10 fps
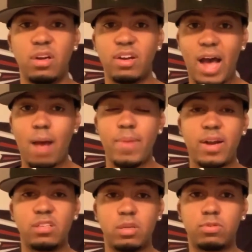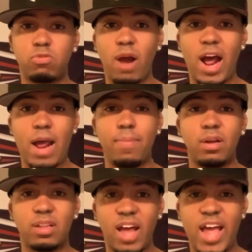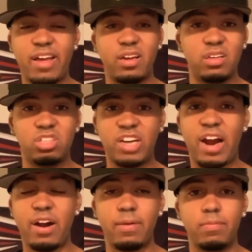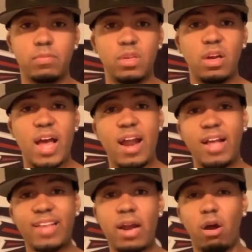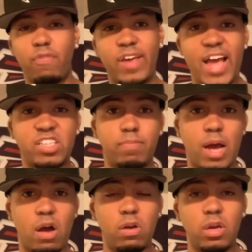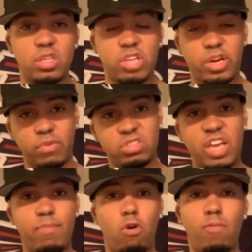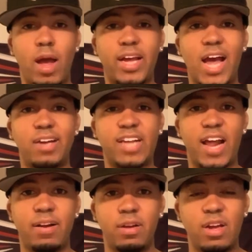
comment, subscribe, like, share, and hit that notification bell so you can receive more of my content.